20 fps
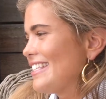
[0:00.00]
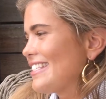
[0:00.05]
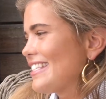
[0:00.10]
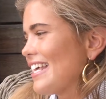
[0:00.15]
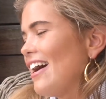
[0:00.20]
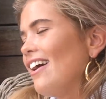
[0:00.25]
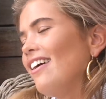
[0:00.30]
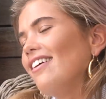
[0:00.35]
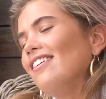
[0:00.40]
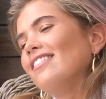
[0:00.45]

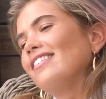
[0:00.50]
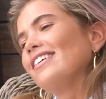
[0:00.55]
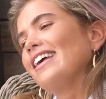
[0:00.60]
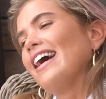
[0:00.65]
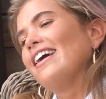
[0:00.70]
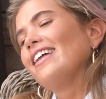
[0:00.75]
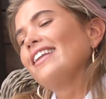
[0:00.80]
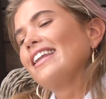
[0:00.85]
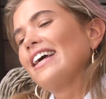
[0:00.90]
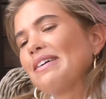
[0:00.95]
So,
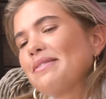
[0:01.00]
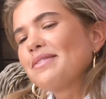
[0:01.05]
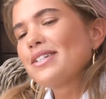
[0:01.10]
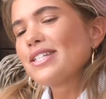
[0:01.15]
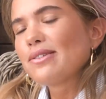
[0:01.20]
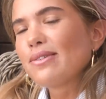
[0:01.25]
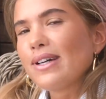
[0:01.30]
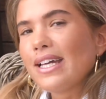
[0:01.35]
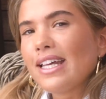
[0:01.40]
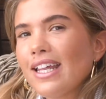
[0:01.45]
yeah. Now I'm
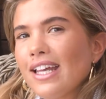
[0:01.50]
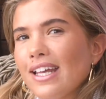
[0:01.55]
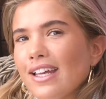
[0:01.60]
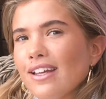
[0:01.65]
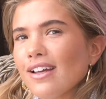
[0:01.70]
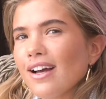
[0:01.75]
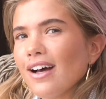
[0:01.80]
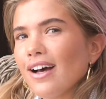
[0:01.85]
just waiting.